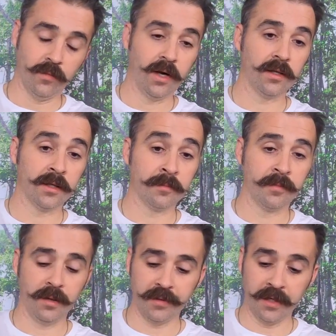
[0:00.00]
while I'm
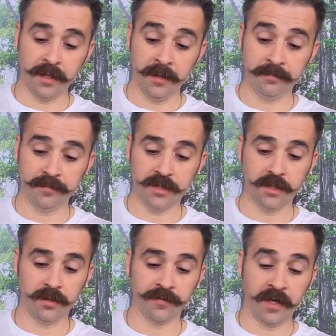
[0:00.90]
pumping it up.
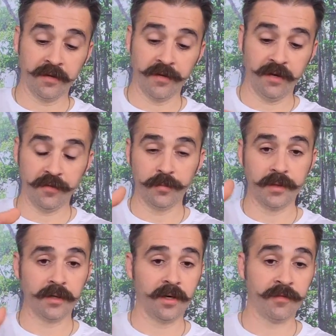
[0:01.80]
So I've got the valve
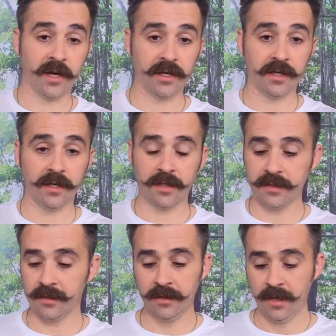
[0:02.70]
open, I've got it
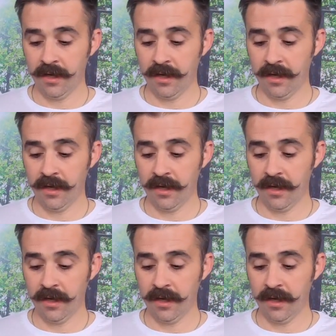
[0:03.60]
connected.